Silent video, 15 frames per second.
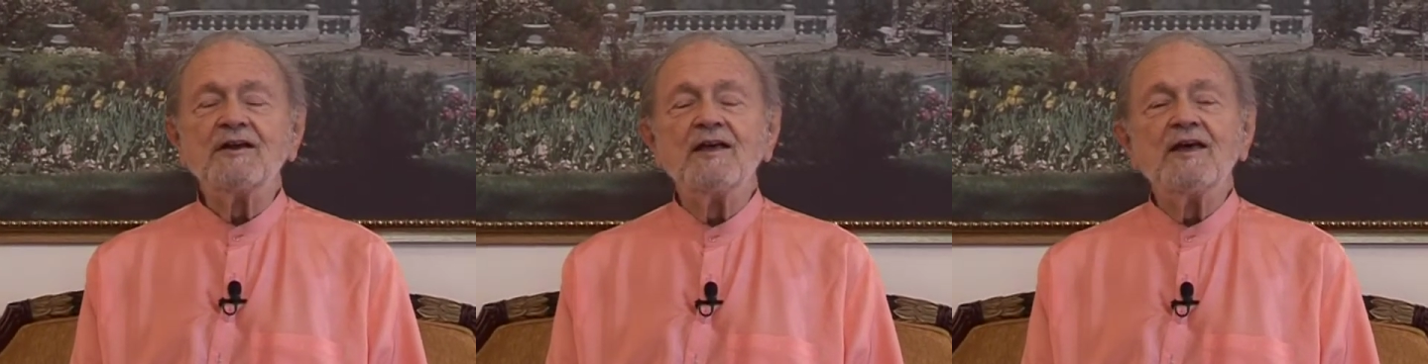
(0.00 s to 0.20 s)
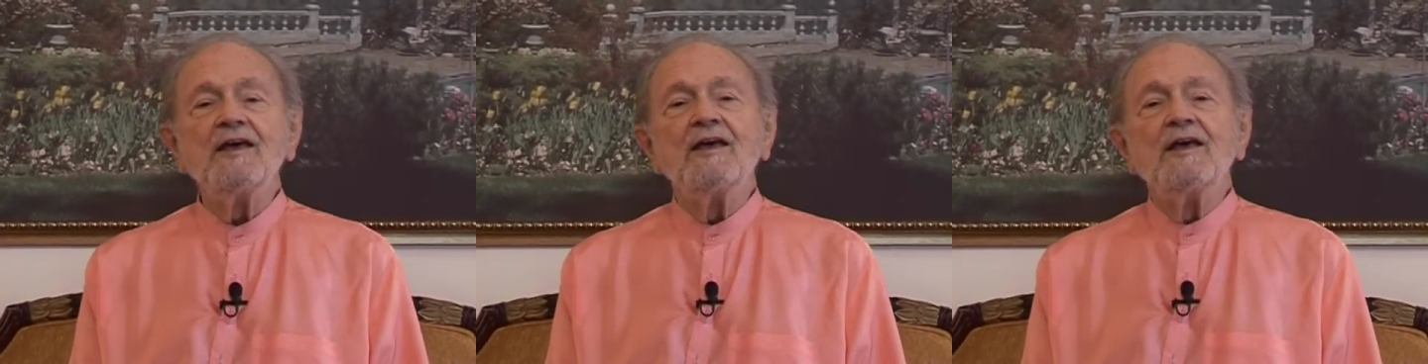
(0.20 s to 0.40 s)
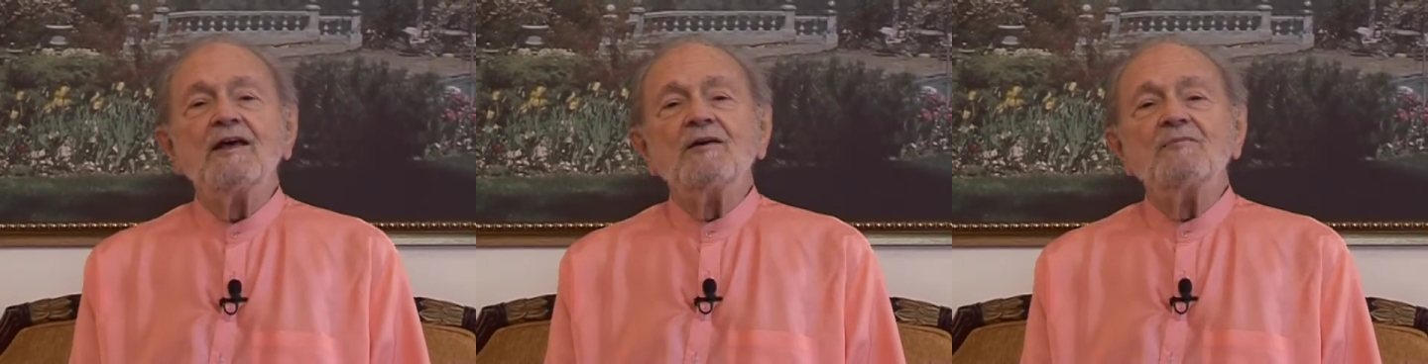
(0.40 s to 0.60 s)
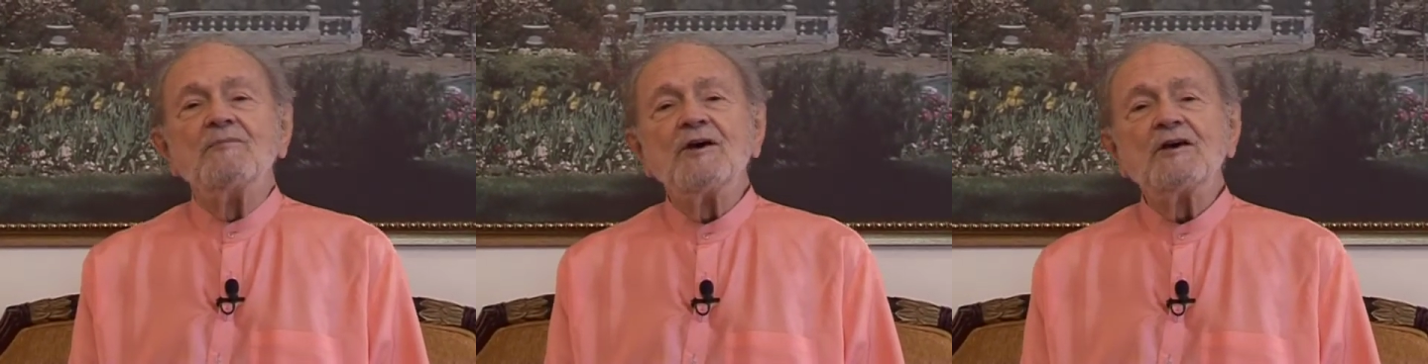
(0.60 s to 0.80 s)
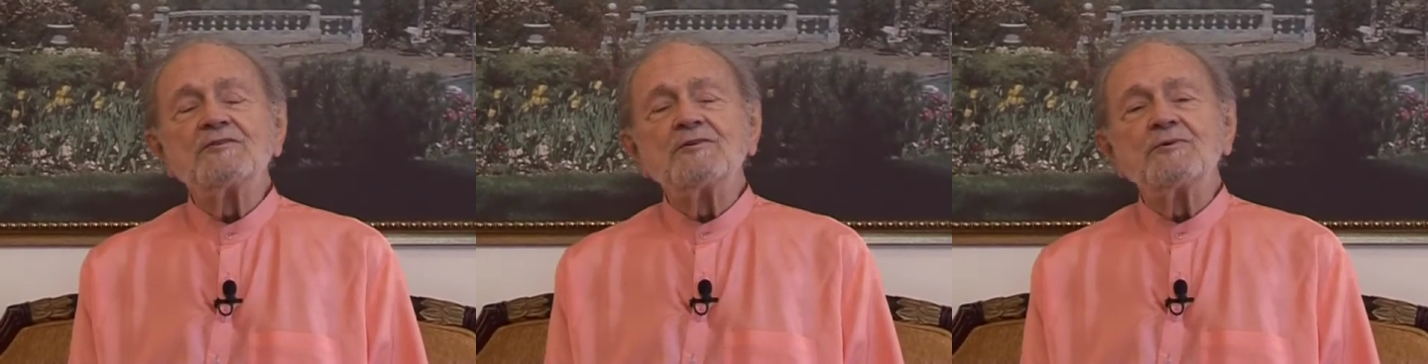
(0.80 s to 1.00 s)
And
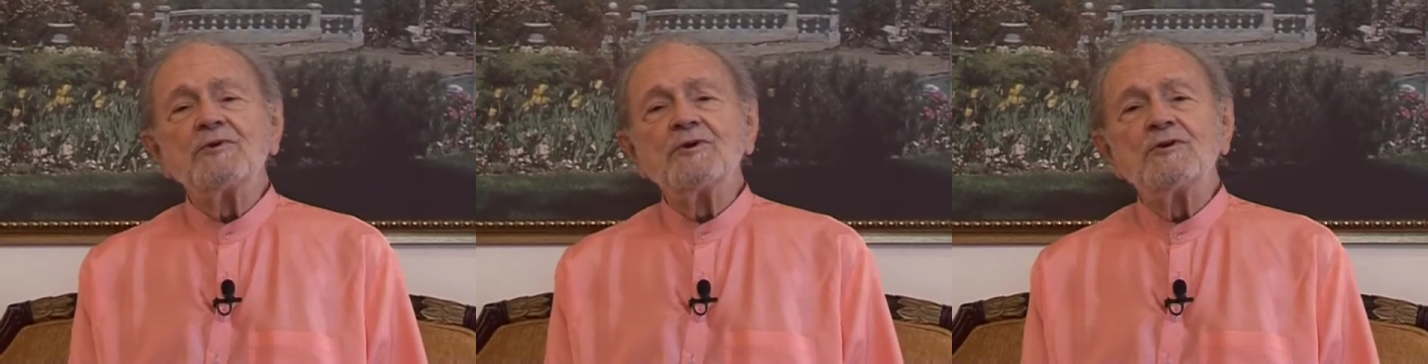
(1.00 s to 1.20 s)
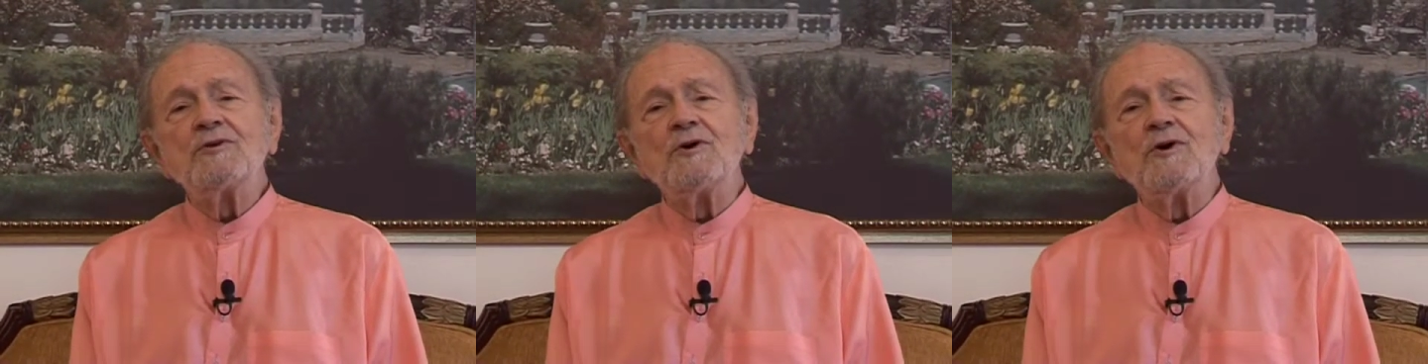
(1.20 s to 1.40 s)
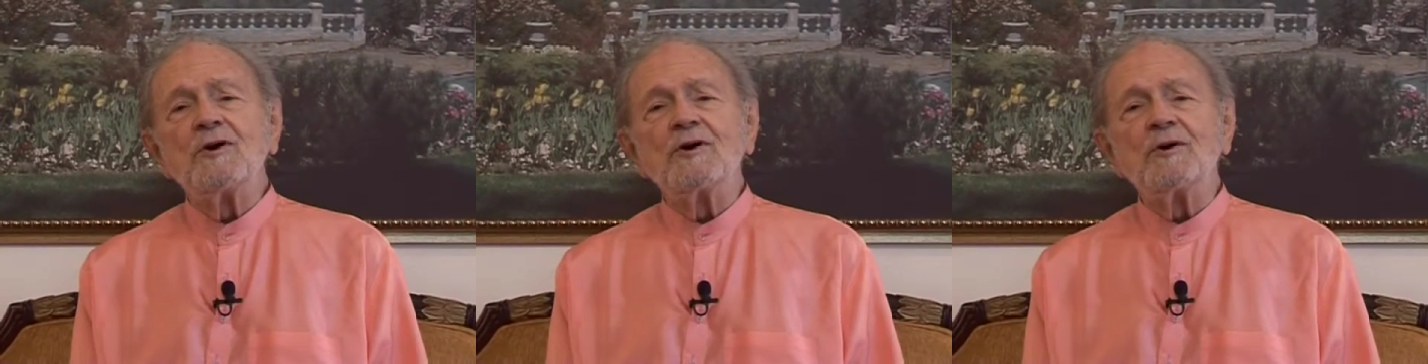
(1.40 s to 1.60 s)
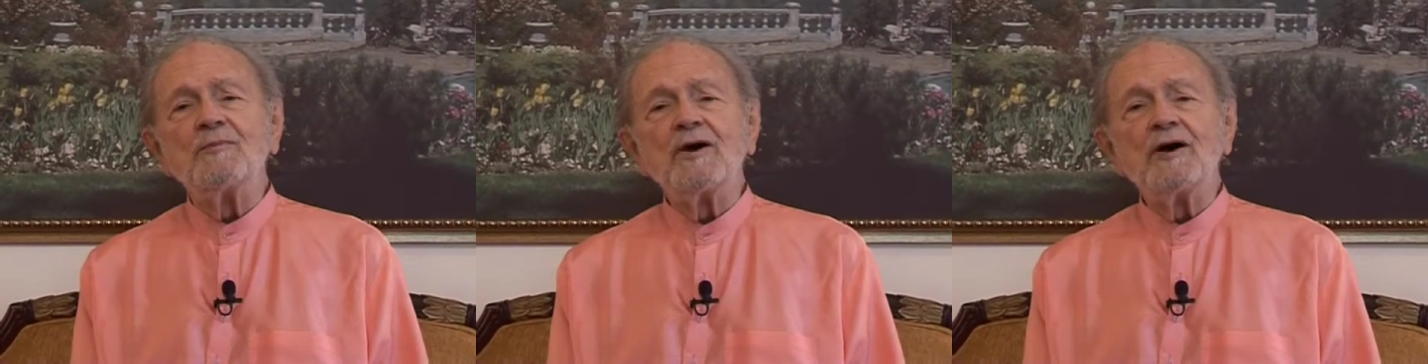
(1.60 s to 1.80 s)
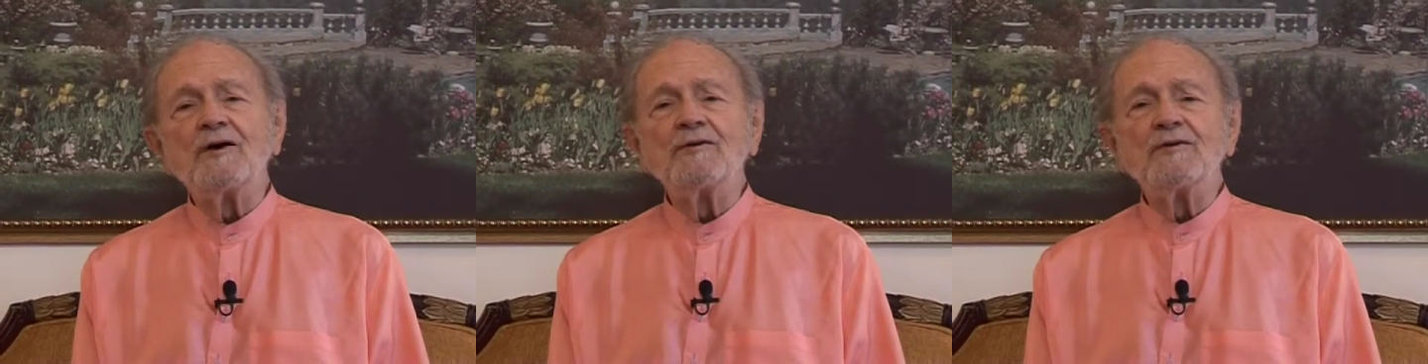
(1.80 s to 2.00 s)
Master would talk
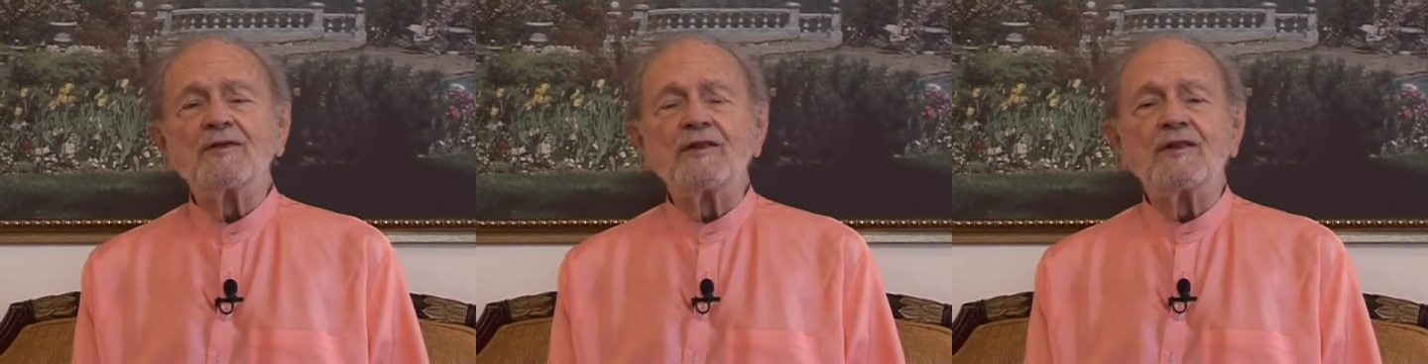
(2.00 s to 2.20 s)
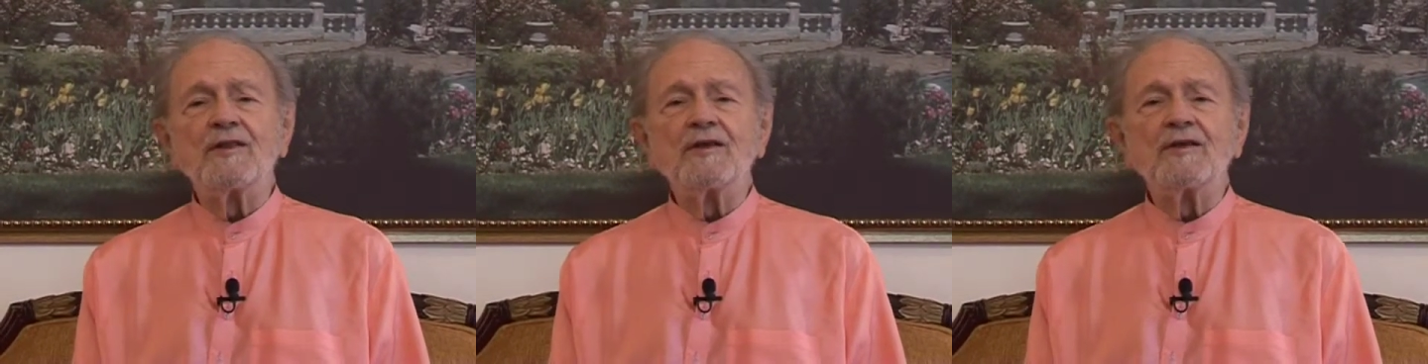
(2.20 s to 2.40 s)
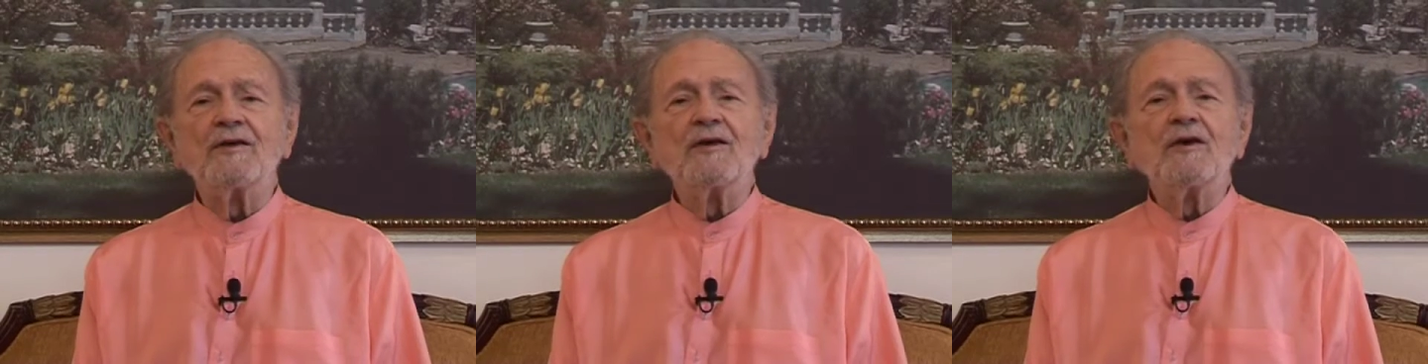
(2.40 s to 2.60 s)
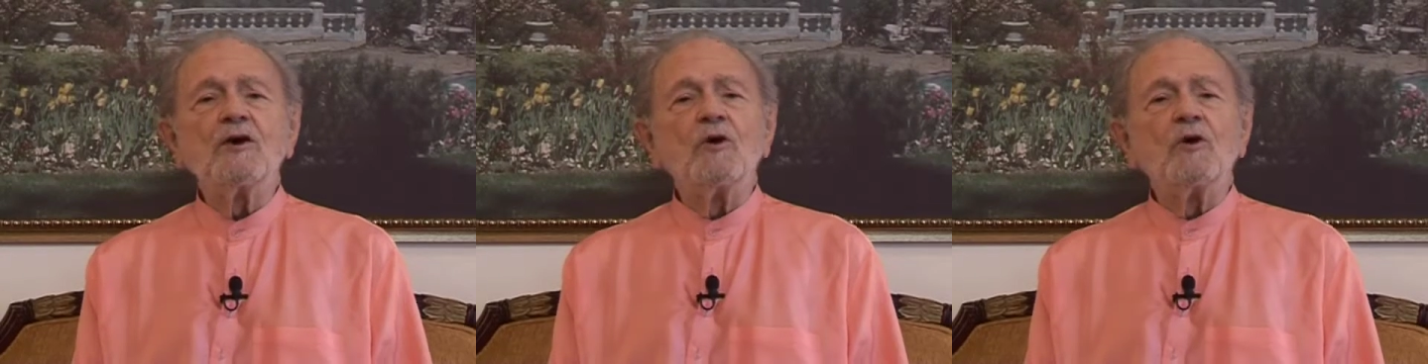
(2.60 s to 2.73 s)
about the